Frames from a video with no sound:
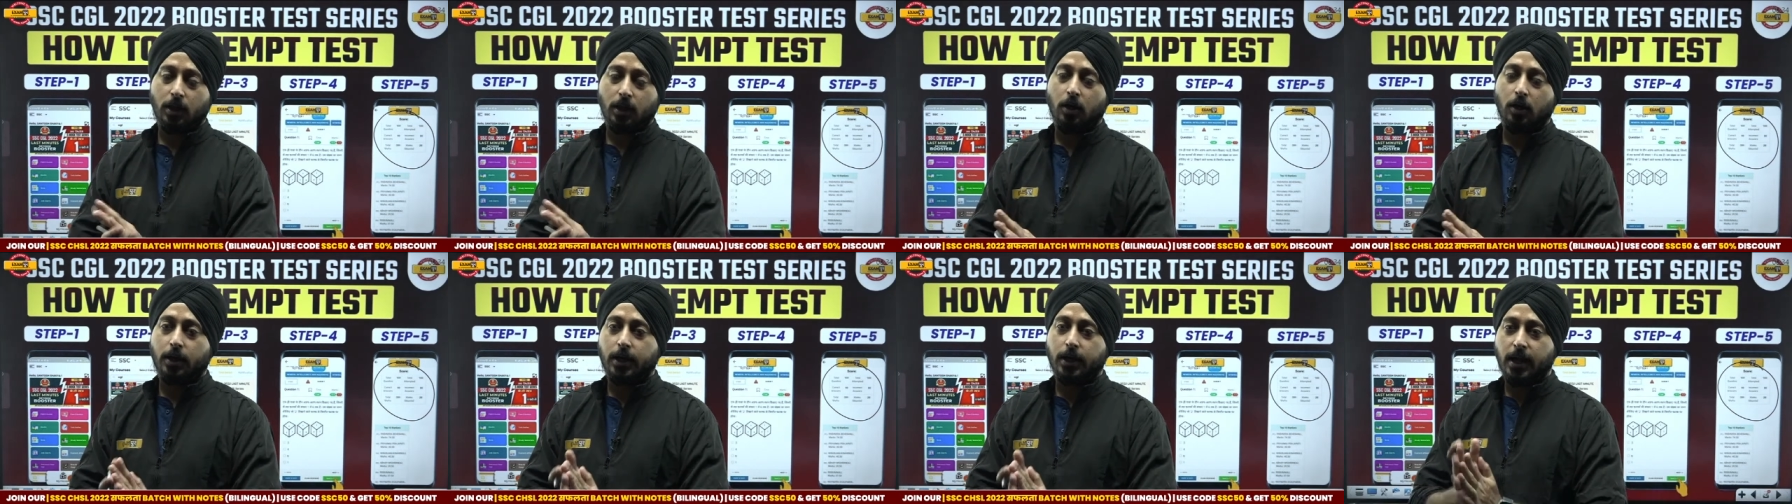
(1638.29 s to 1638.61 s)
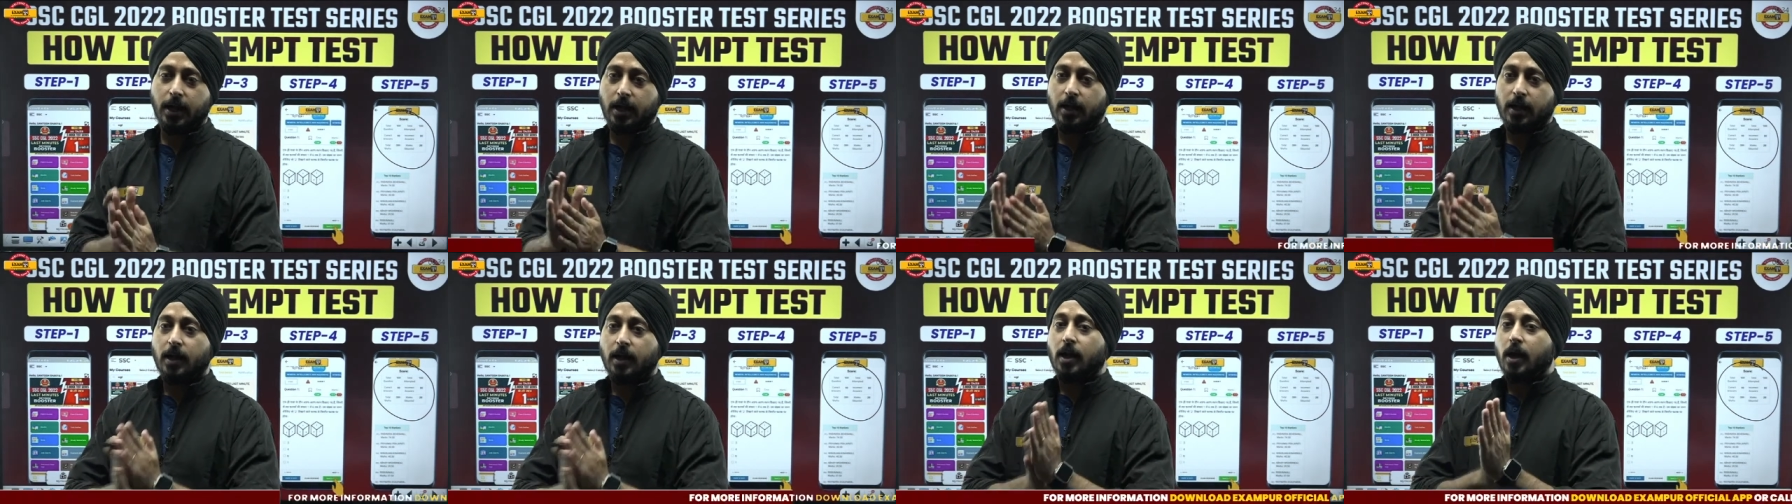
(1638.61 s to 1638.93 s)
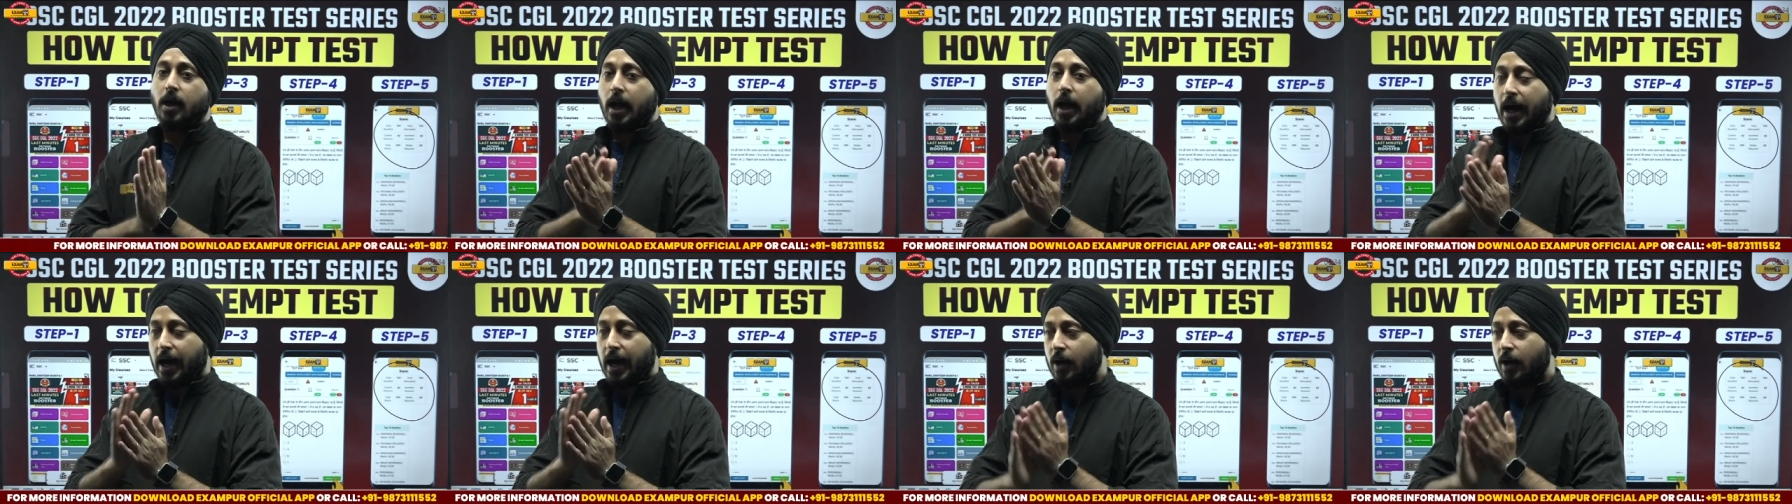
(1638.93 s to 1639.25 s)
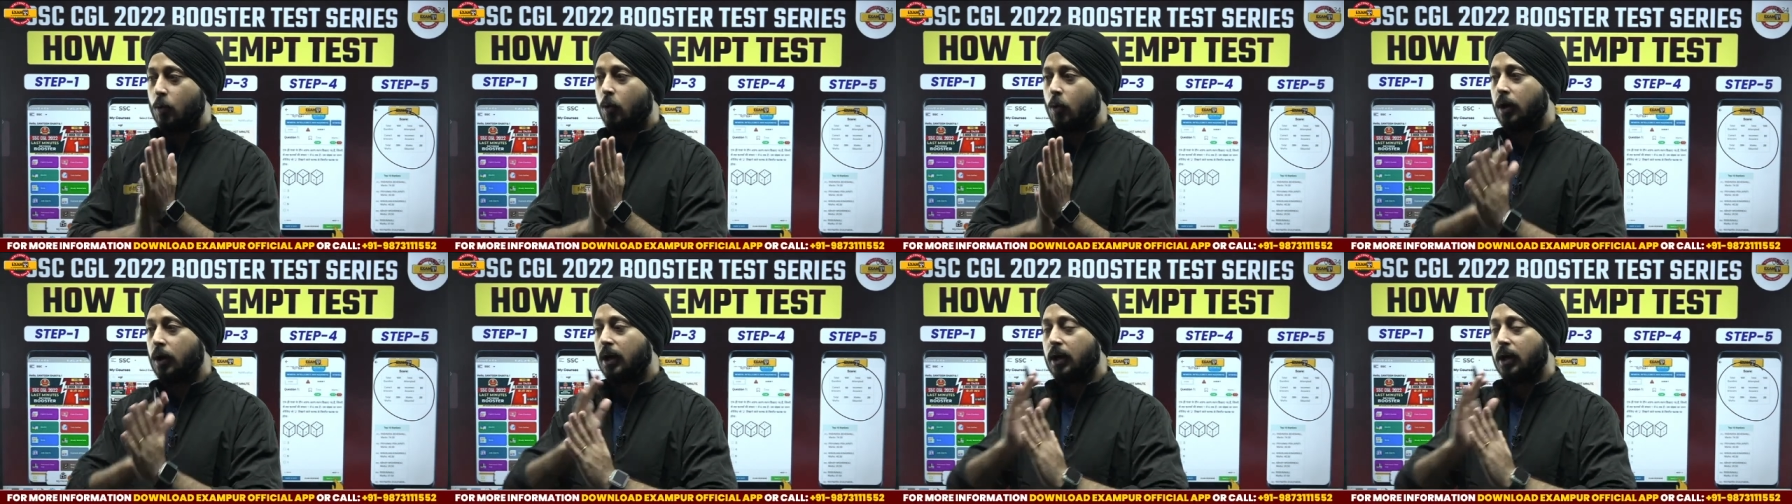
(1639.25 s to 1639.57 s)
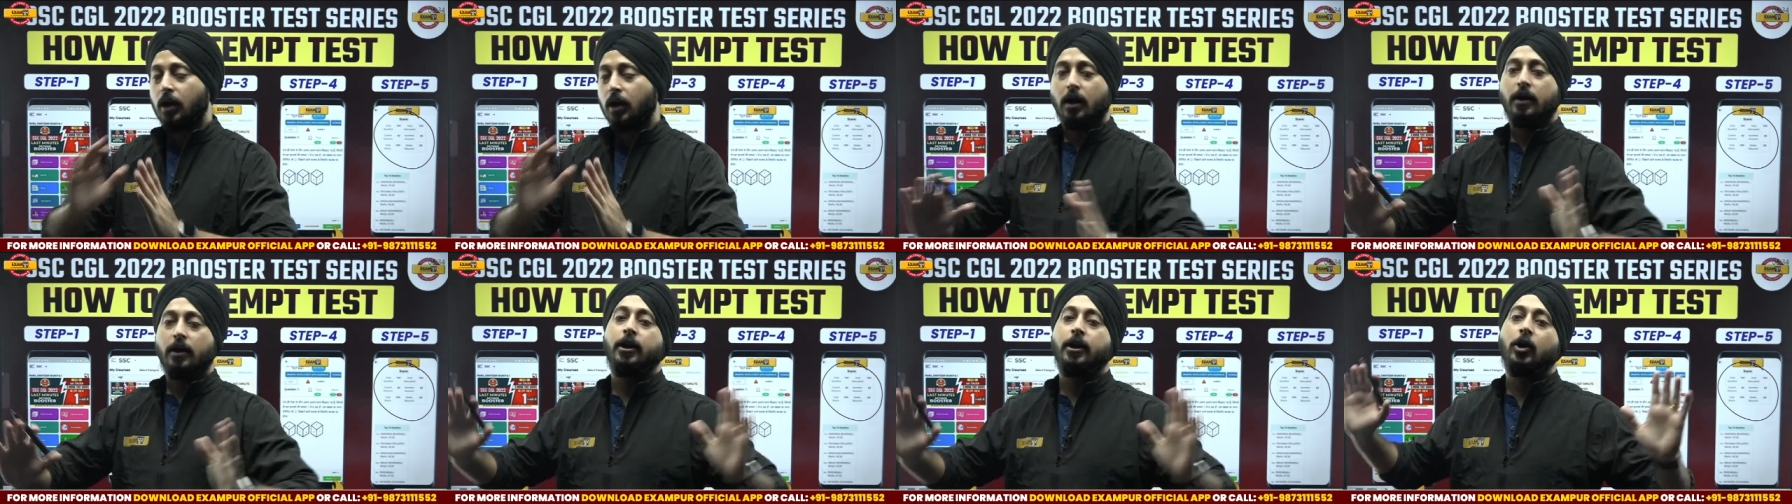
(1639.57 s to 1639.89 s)
Okay. I want
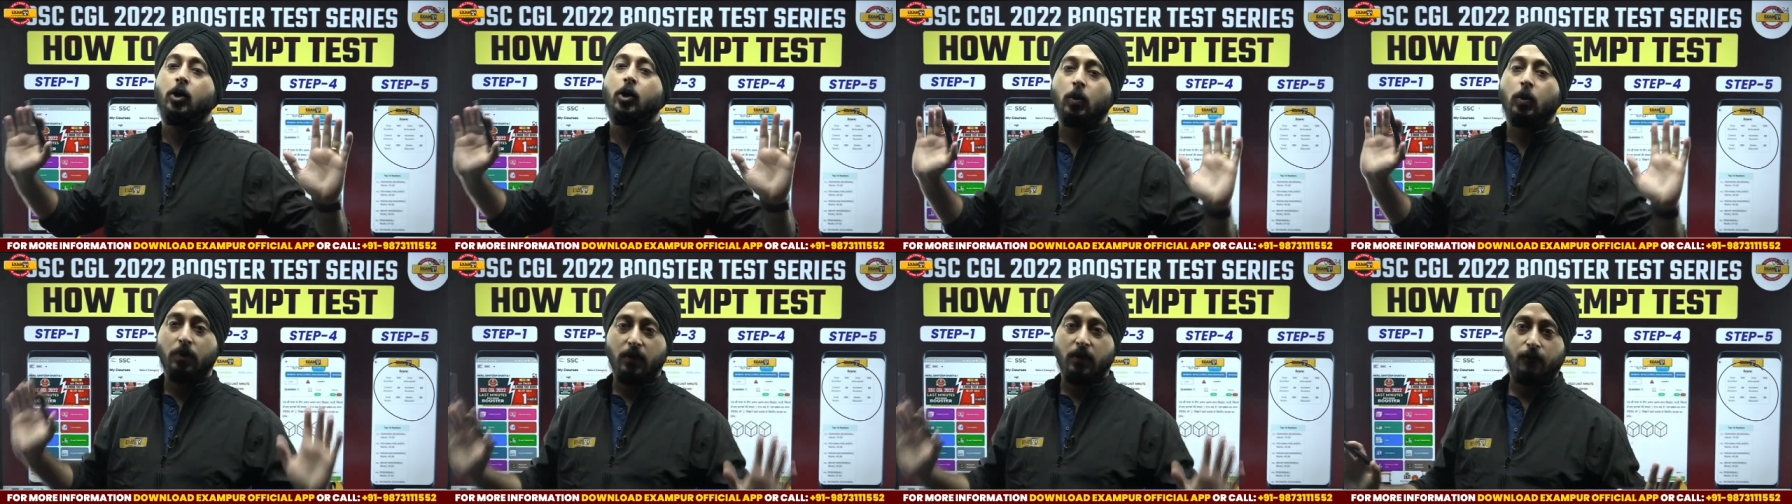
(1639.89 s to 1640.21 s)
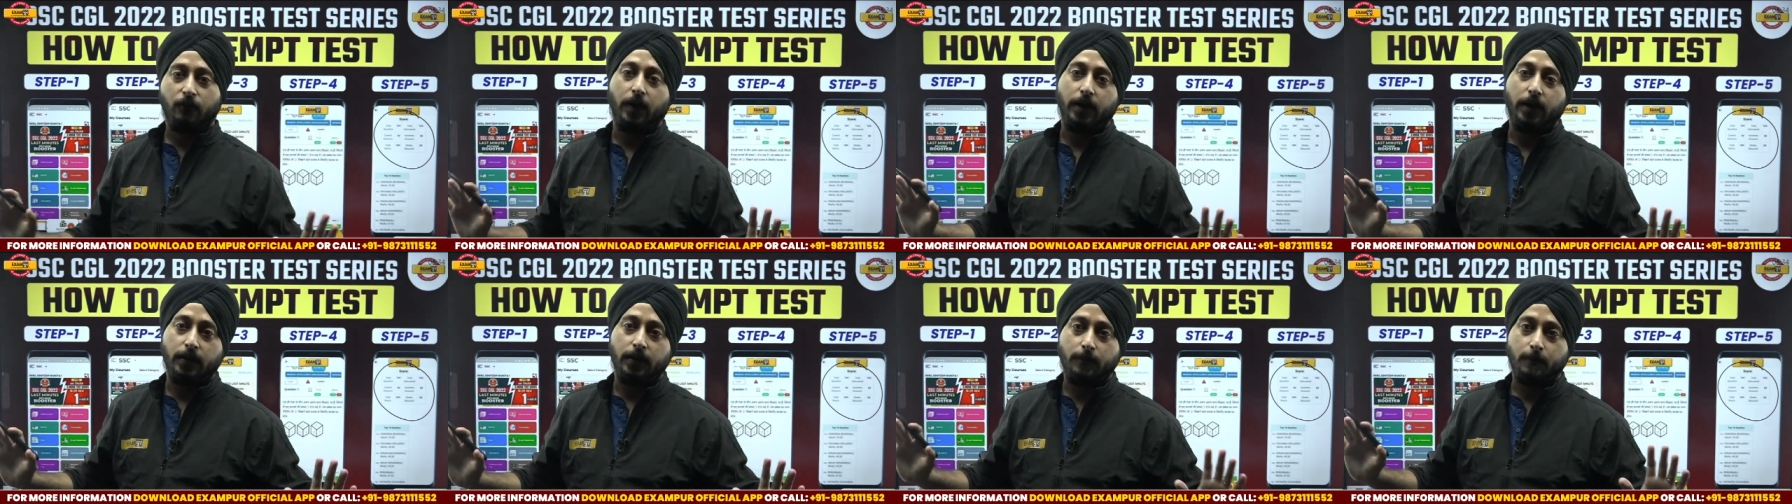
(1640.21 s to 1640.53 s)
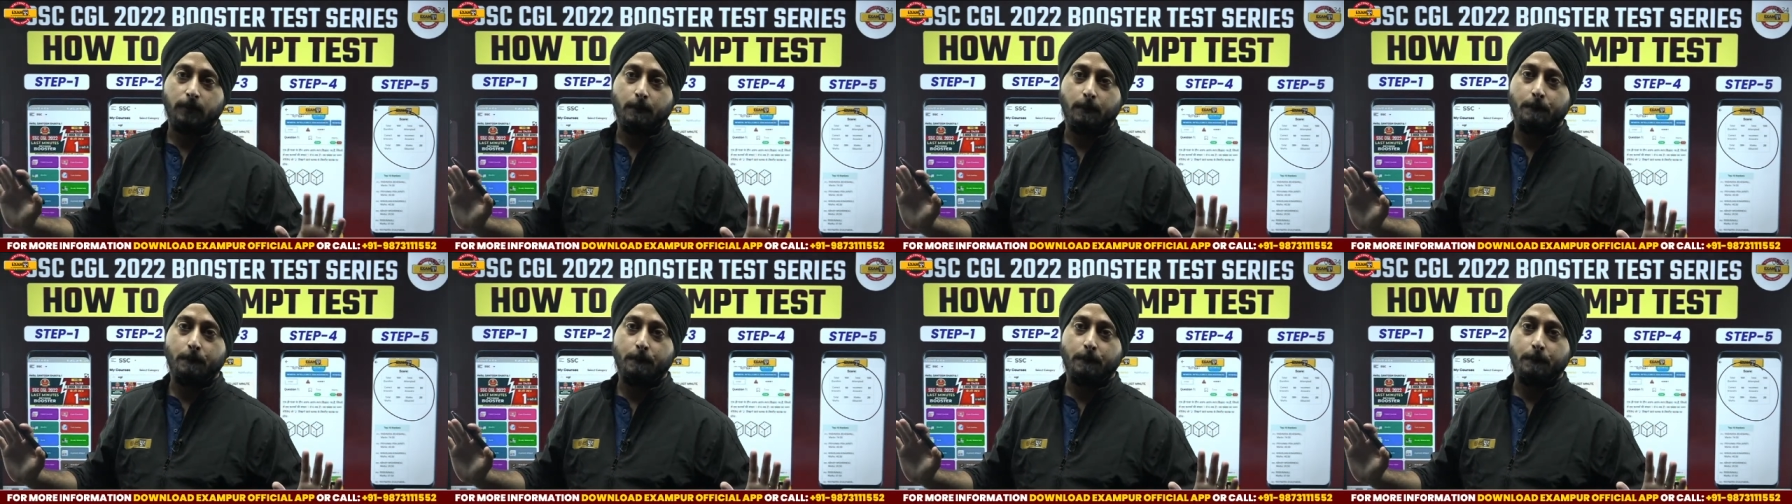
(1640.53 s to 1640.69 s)
learning to be fun.